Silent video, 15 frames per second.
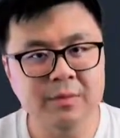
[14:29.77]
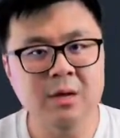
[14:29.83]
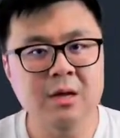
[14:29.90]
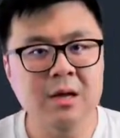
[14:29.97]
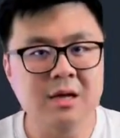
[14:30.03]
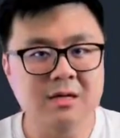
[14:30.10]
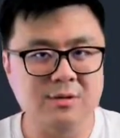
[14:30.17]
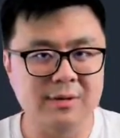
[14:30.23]

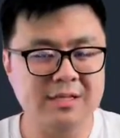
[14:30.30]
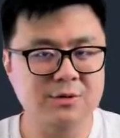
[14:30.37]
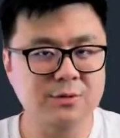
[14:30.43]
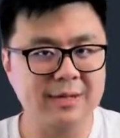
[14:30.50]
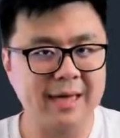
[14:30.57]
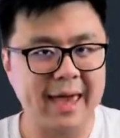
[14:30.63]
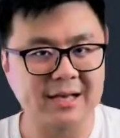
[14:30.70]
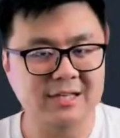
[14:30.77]
So let's do
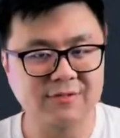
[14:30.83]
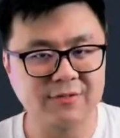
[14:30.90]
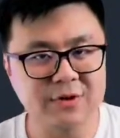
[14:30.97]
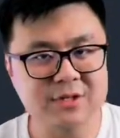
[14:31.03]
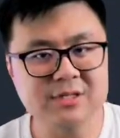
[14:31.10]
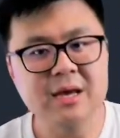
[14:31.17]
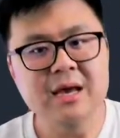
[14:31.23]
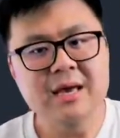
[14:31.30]
the x
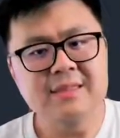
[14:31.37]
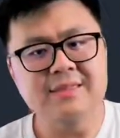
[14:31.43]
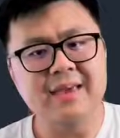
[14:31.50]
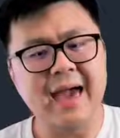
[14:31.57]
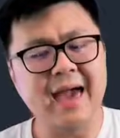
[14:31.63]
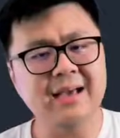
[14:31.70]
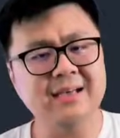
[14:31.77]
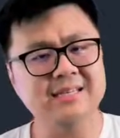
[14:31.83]
first.
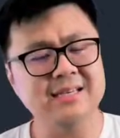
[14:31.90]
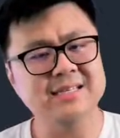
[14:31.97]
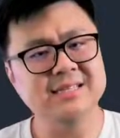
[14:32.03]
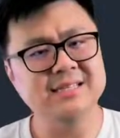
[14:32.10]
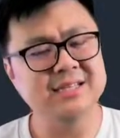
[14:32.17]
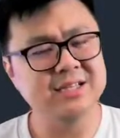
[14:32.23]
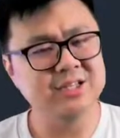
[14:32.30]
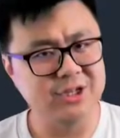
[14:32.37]
The x is
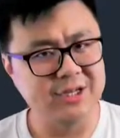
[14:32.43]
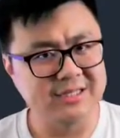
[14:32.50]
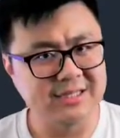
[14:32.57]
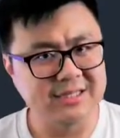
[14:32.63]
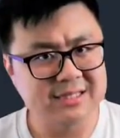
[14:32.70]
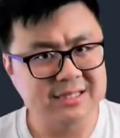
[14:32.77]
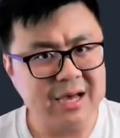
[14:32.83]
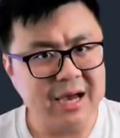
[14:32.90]
the
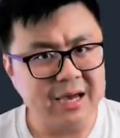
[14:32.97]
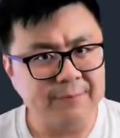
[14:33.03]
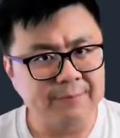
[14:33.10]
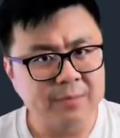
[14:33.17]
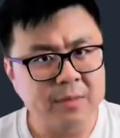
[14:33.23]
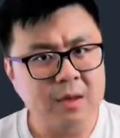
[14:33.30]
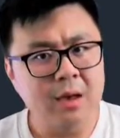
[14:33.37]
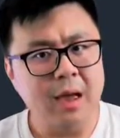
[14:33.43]
adjacent side,
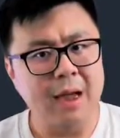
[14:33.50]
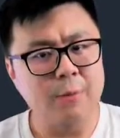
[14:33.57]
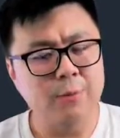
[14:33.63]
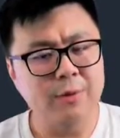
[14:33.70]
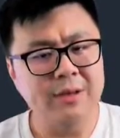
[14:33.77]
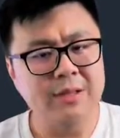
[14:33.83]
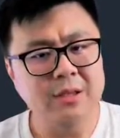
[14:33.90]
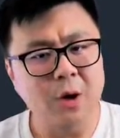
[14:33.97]
and
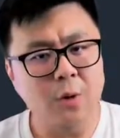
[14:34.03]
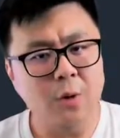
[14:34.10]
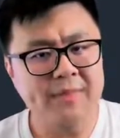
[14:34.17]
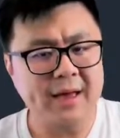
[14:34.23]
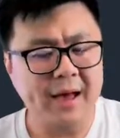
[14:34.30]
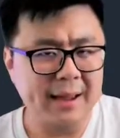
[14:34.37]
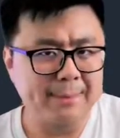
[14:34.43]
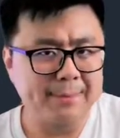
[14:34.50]
we know the
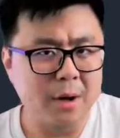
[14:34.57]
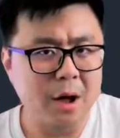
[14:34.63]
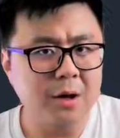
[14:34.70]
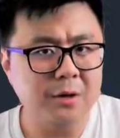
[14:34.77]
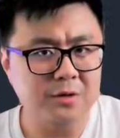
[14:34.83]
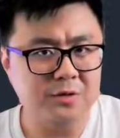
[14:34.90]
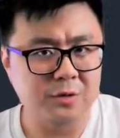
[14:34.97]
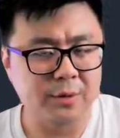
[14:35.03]

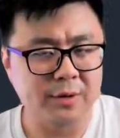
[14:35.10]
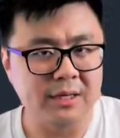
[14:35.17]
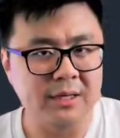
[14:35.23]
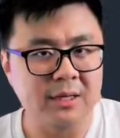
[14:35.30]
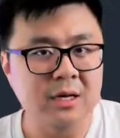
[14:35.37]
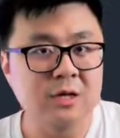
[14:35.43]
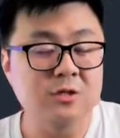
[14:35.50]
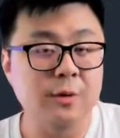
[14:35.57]
hypotenuse
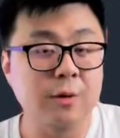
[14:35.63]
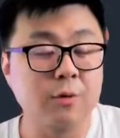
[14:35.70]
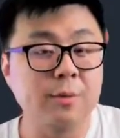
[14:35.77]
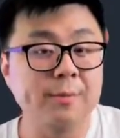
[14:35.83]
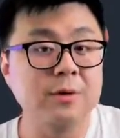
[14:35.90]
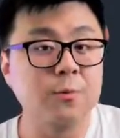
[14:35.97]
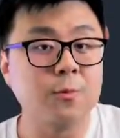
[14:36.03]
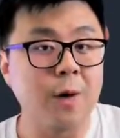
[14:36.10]
already, so it will
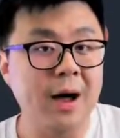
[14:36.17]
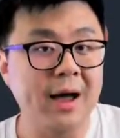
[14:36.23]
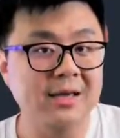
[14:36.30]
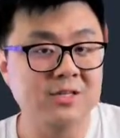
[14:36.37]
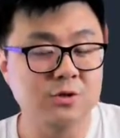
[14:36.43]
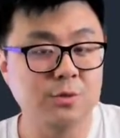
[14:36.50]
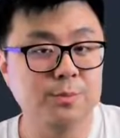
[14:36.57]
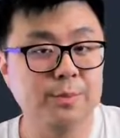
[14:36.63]
be
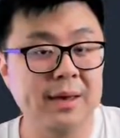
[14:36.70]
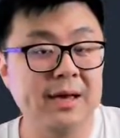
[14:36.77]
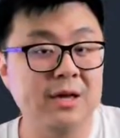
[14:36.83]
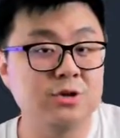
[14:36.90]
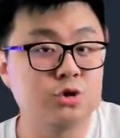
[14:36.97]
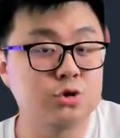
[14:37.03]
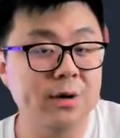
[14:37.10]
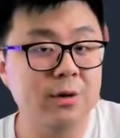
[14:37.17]
wise to pick a
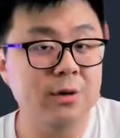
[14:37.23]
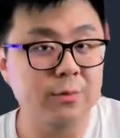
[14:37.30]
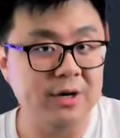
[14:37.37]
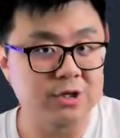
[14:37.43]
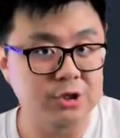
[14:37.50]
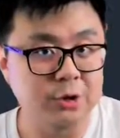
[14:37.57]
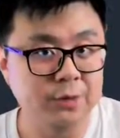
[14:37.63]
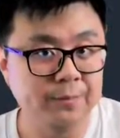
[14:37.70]
trig
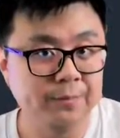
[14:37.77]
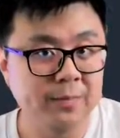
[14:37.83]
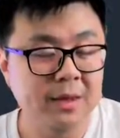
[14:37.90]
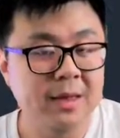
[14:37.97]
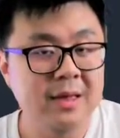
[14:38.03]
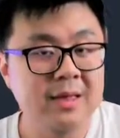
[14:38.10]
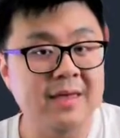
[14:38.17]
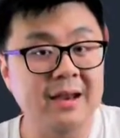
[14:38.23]
ratio
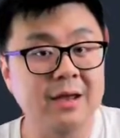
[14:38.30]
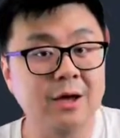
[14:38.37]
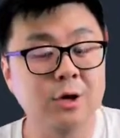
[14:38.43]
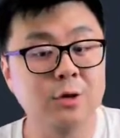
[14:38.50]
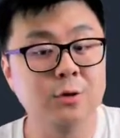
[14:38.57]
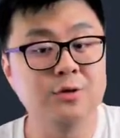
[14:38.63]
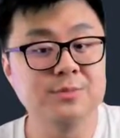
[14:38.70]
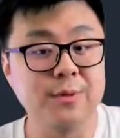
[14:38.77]
that
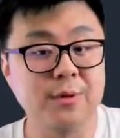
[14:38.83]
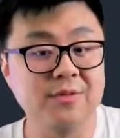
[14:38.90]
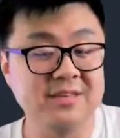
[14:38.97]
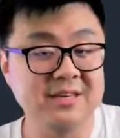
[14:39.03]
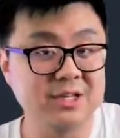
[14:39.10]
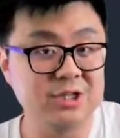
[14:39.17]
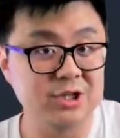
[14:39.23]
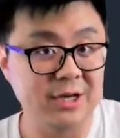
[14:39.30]
includes both
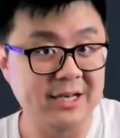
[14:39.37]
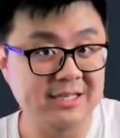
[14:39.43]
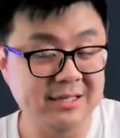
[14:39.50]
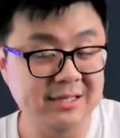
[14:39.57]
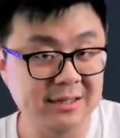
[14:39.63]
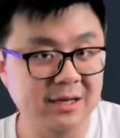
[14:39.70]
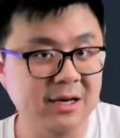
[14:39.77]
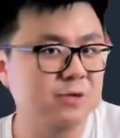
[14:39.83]
the
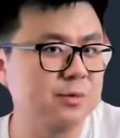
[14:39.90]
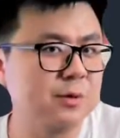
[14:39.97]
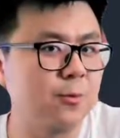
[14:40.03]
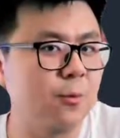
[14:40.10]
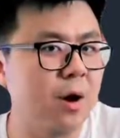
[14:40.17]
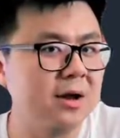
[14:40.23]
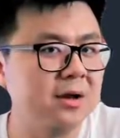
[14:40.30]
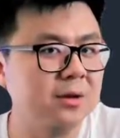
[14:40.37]
adjacent, because we
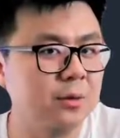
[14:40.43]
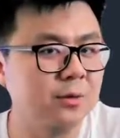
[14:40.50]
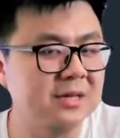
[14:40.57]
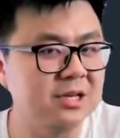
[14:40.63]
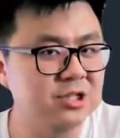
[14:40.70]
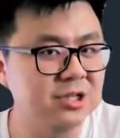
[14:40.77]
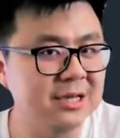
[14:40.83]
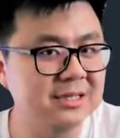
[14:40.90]
want to know the
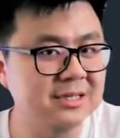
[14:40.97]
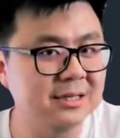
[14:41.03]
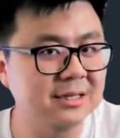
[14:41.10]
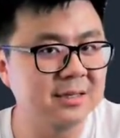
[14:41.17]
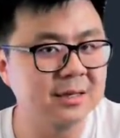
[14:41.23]
adjacent,